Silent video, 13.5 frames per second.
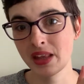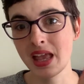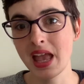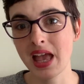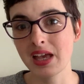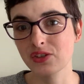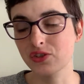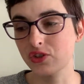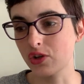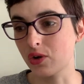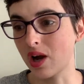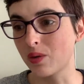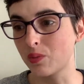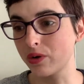So I
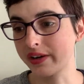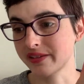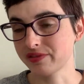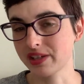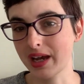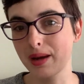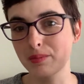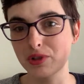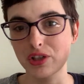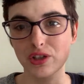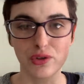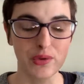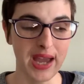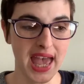won't have time to
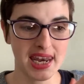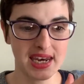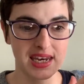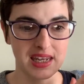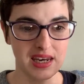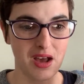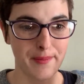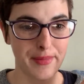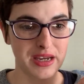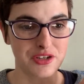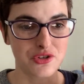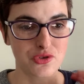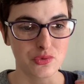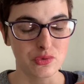edit it on my
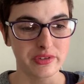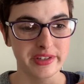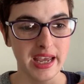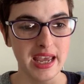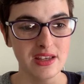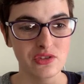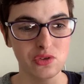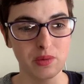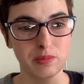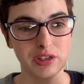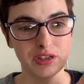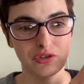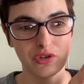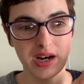usual day, so I'm going to
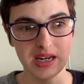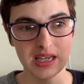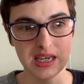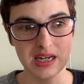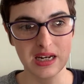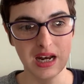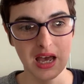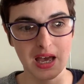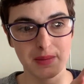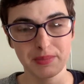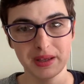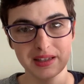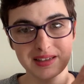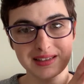try to get it up
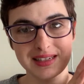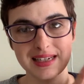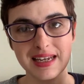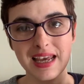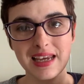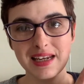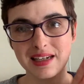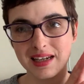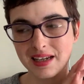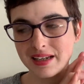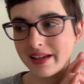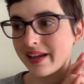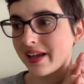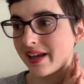tonight
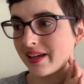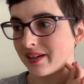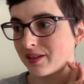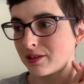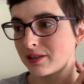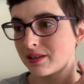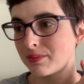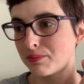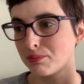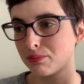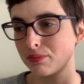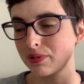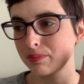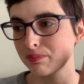and
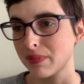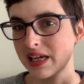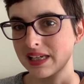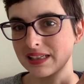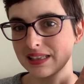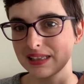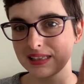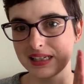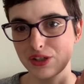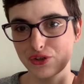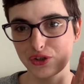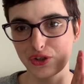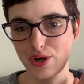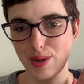make it a little easier
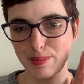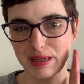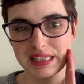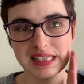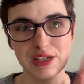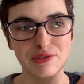on myself.